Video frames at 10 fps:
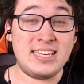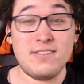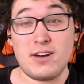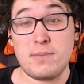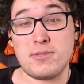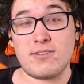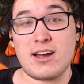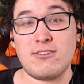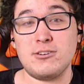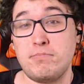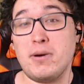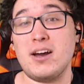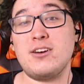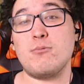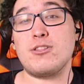give up the round,
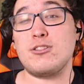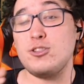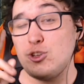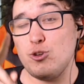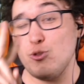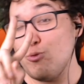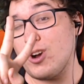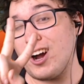but with 2